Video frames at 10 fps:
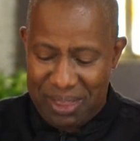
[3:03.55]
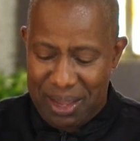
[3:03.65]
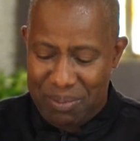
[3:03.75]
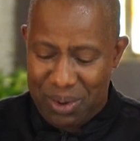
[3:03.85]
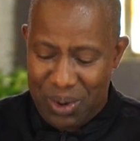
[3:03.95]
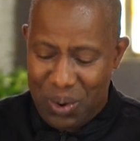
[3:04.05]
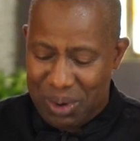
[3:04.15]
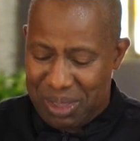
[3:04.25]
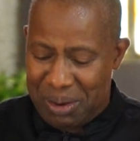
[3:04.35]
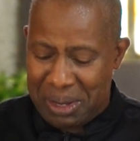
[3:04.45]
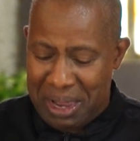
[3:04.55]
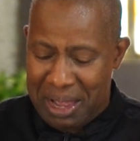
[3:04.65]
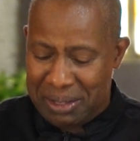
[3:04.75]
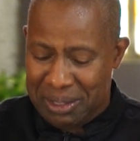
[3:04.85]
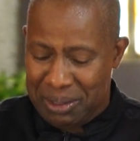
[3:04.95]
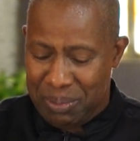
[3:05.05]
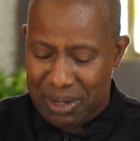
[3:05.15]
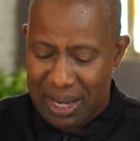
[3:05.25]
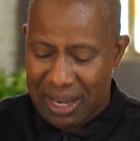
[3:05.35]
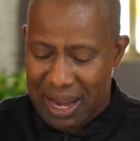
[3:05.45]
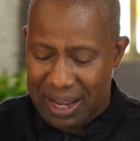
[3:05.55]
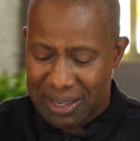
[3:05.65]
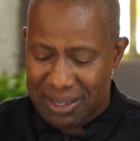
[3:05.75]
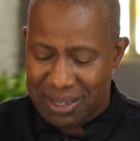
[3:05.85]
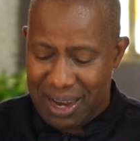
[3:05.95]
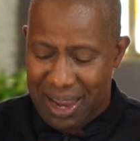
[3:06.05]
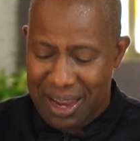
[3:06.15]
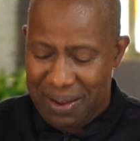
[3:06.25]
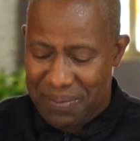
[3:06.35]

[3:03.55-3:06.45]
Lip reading: them to go to their classes, but they'd like to stay.